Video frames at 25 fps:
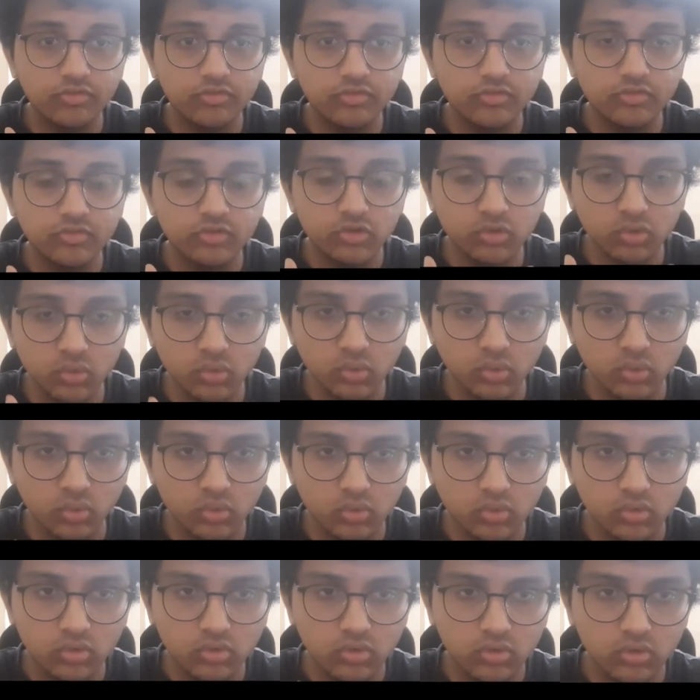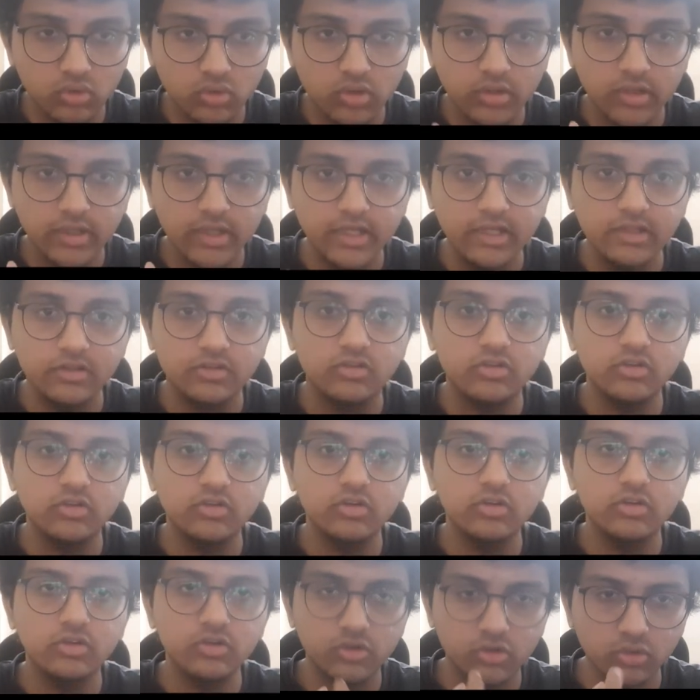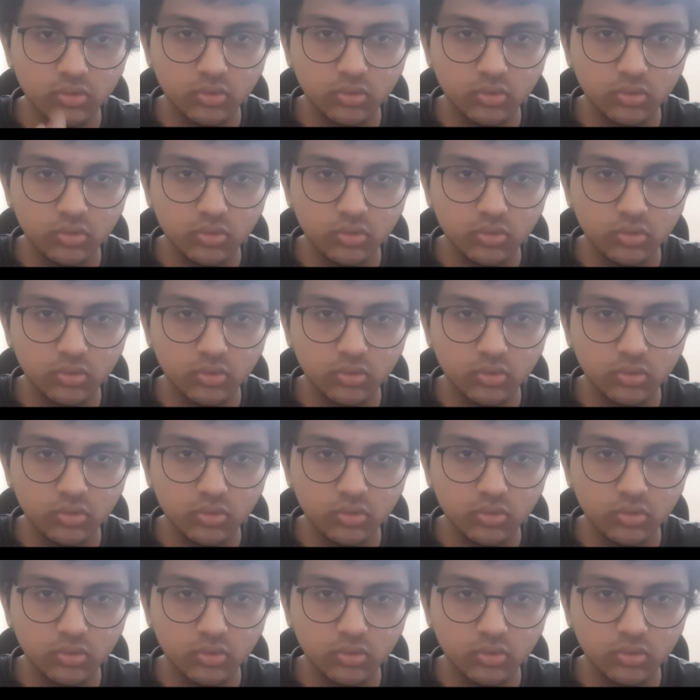2 is 2.